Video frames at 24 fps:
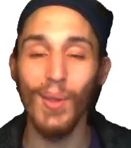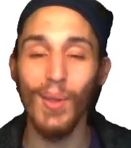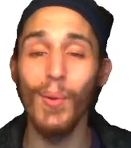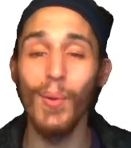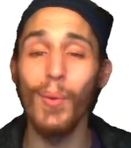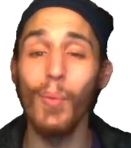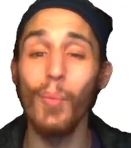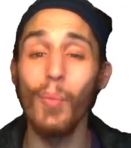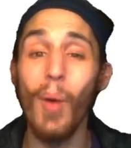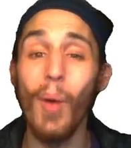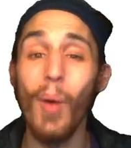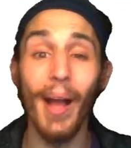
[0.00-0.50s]

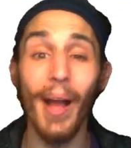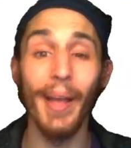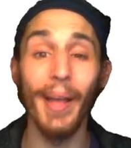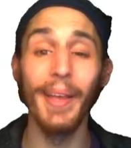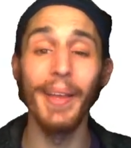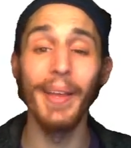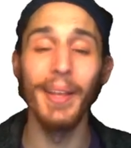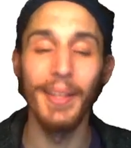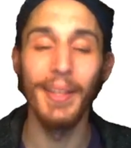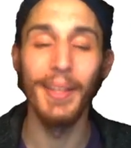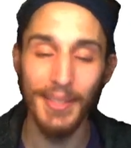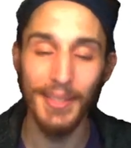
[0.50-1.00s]
Why?
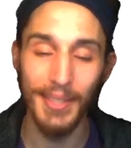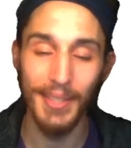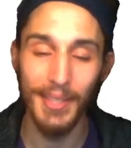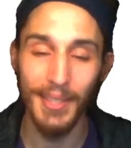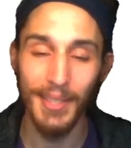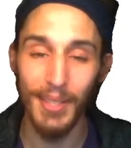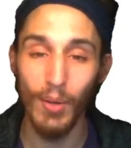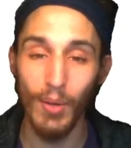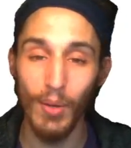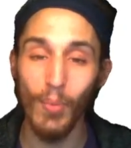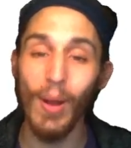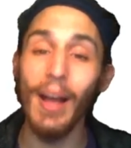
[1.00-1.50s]

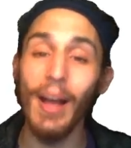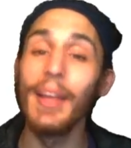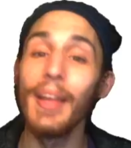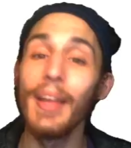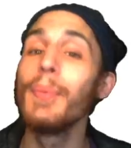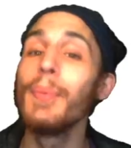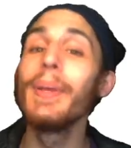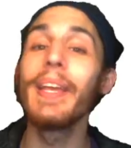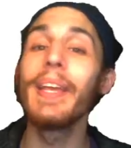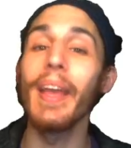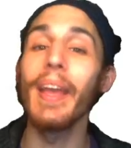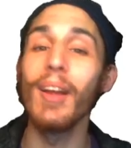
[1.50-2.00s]
Why do we
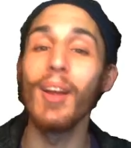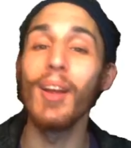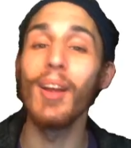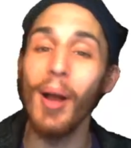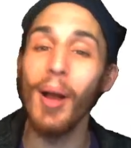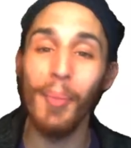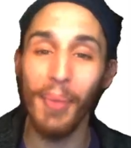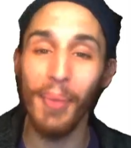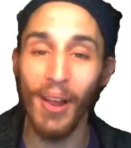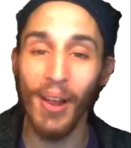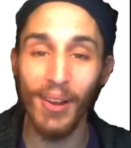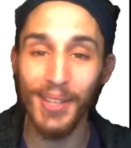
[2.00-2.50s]
care about
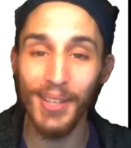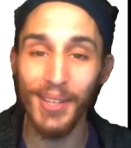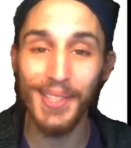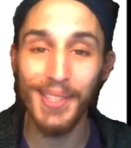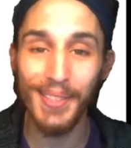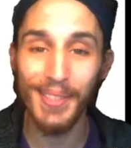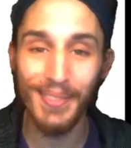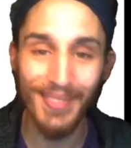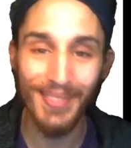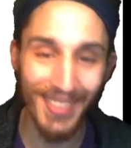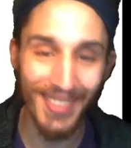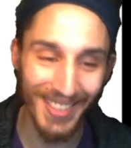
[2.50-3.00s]
parents?
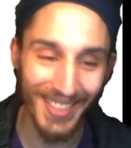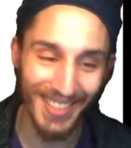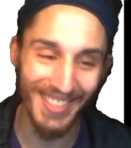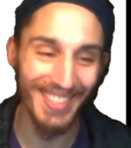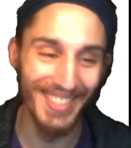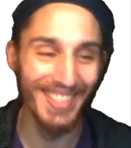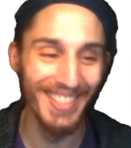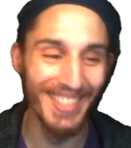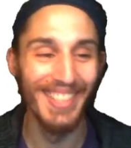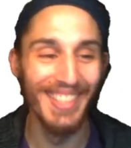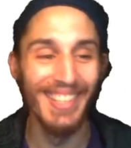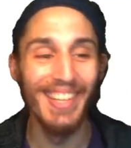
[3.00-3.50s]

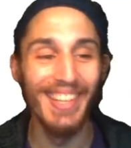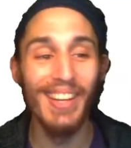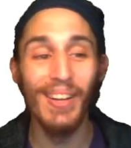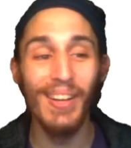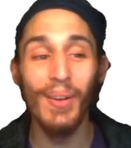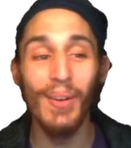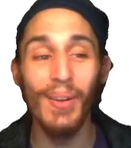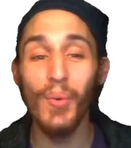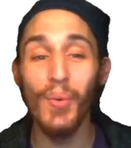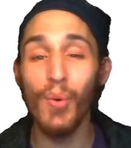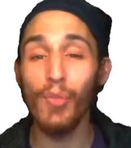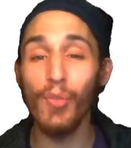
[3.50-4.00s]

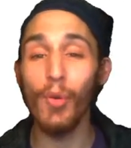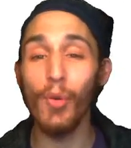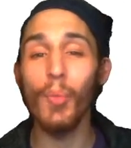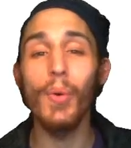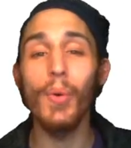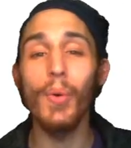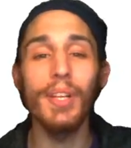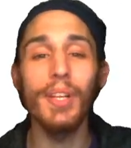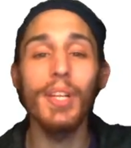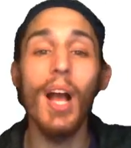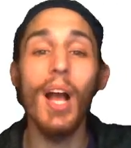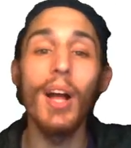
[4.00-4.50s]
Well, for
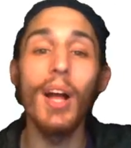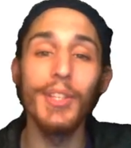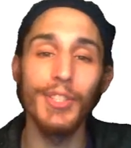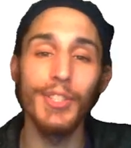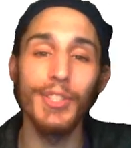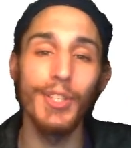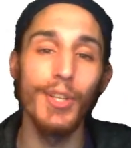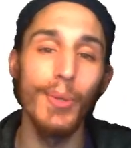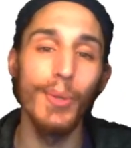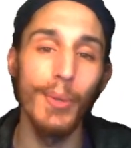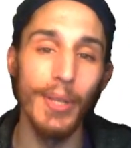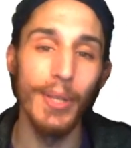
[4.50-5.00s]
one,
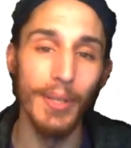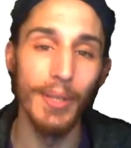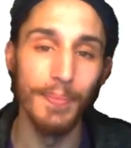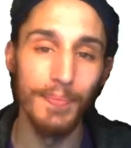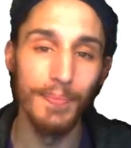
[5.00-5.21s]
continuity.